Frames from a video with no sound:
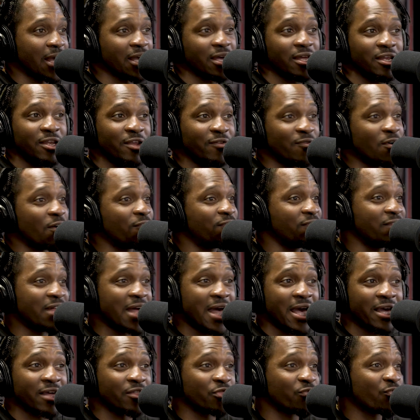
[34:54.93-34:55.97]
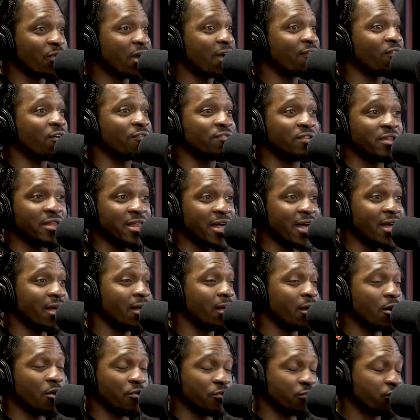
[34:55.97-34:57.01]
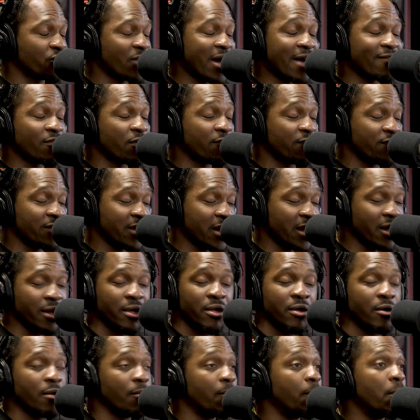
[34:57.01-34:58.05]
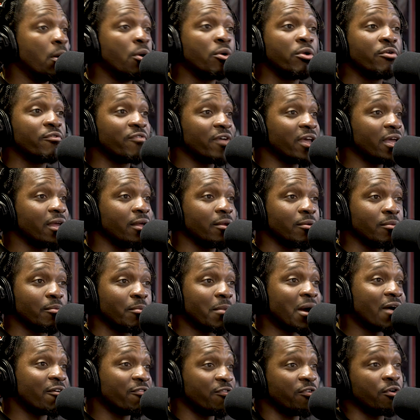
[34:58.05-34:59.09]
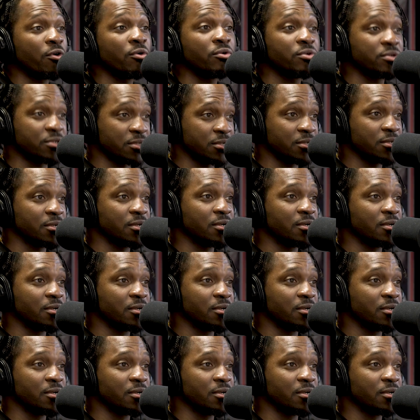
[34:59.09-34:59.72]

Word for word: I can live off of that. I can thrive off of that, motivate my folks.